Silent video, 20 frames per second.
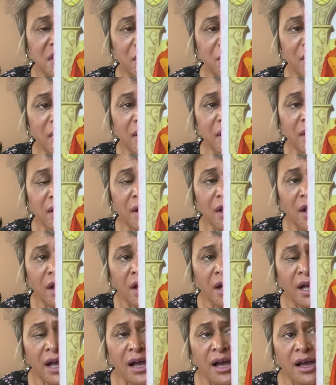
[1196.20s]
where,
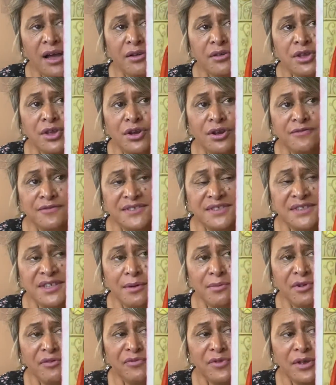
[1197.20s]
you know, for
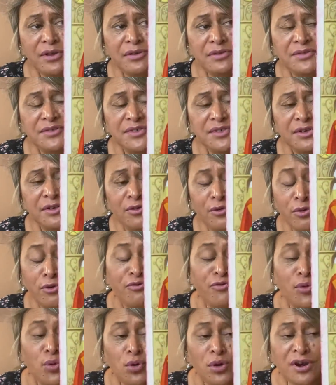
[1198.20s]
some of you, or
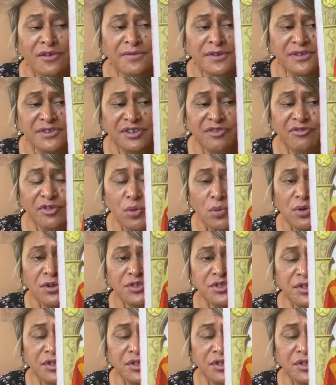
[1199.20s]
for all of you, if you want